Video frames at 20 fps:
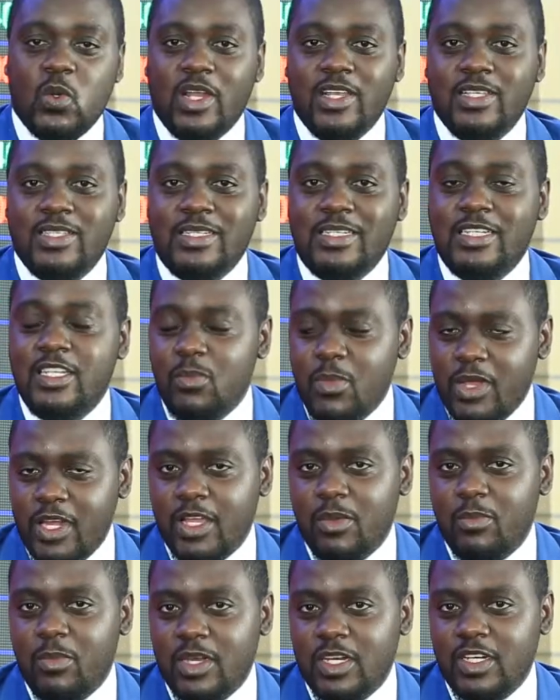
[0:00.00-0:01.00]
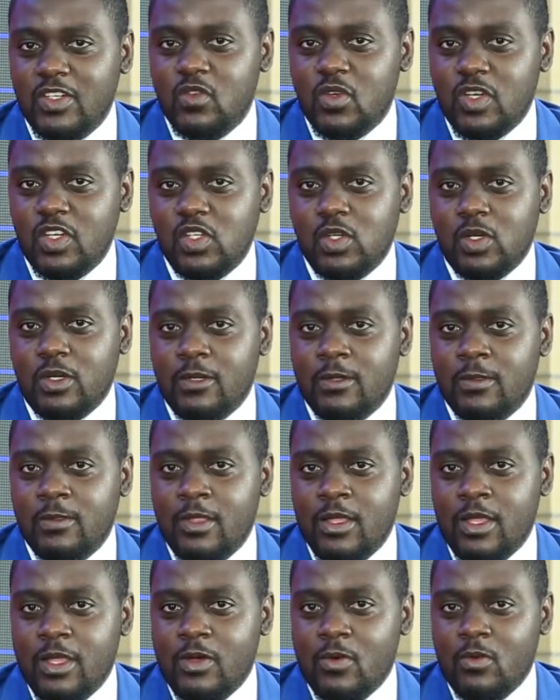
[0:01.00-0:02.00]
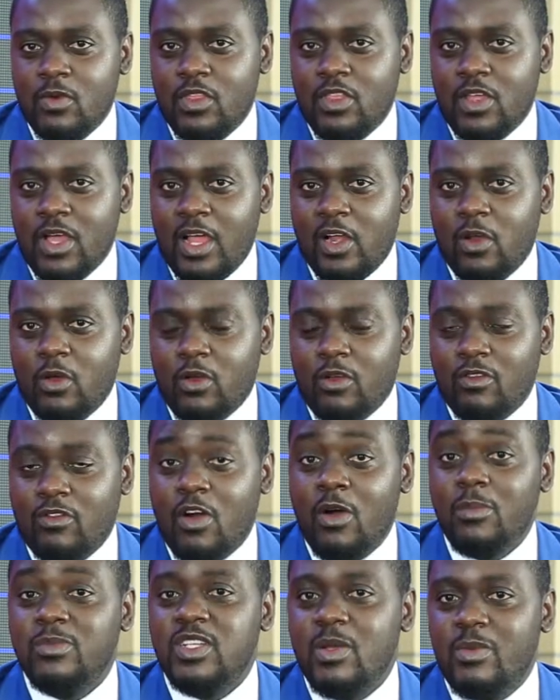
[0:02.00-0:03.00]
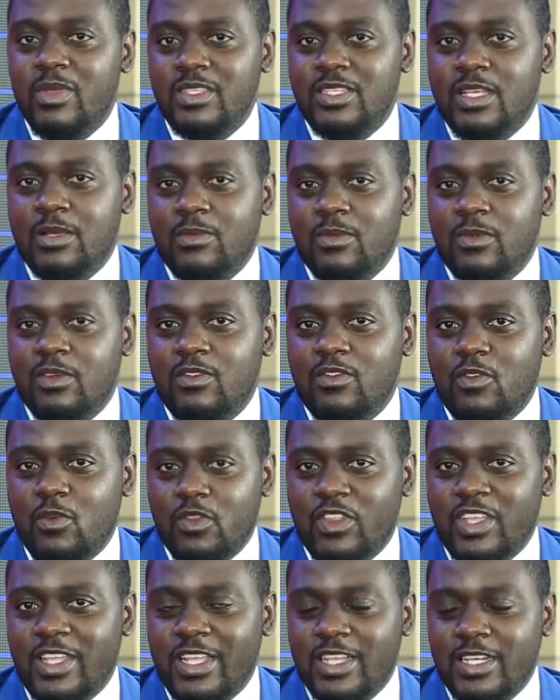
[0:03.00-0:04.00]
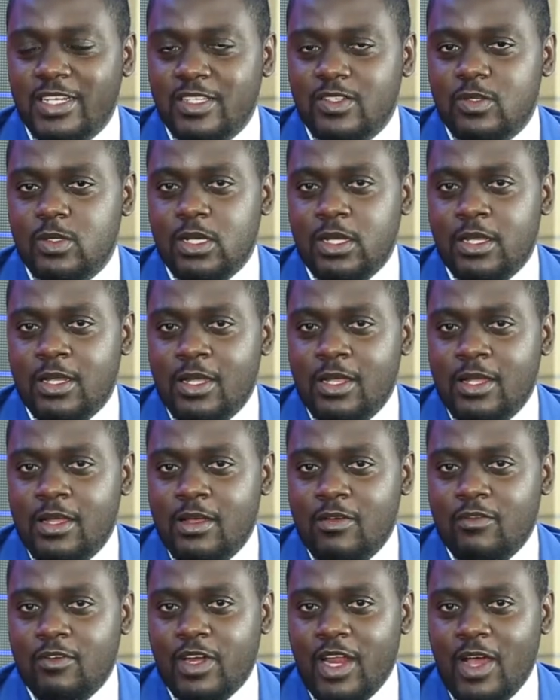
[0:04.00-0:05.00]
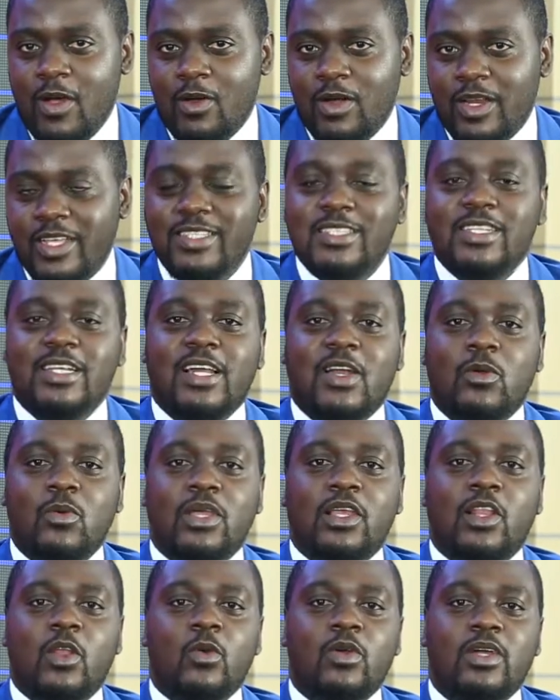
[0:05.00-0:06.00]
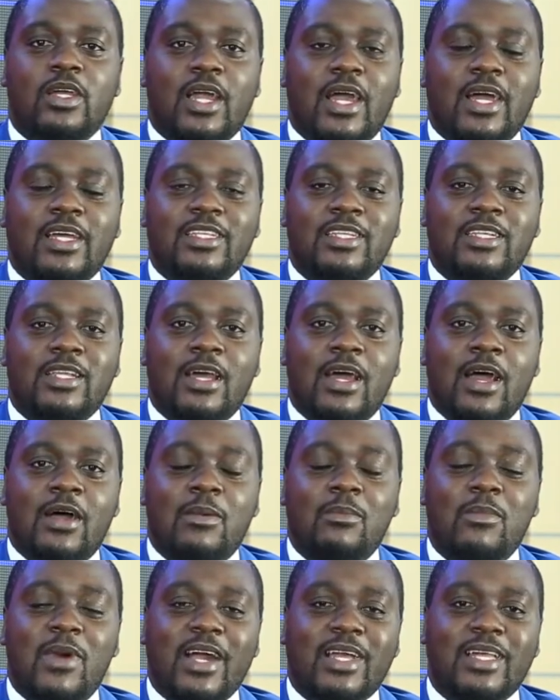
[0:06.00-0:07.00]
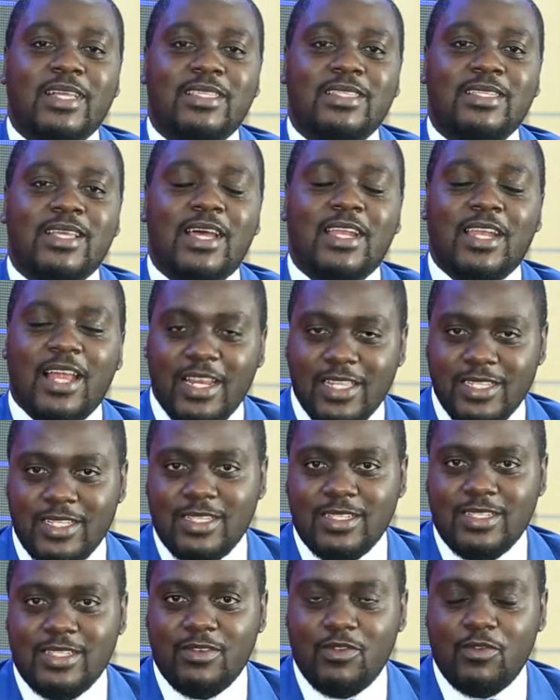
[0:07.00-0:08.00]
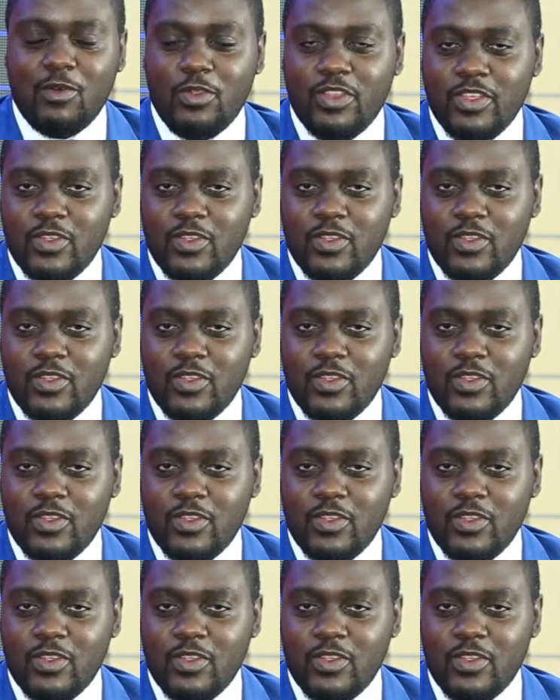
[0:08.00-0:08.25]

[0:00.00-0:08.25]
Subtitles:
well as deepening penetration with a lot of optimism for the industry. For now, let's take a quick look at our markets analysis for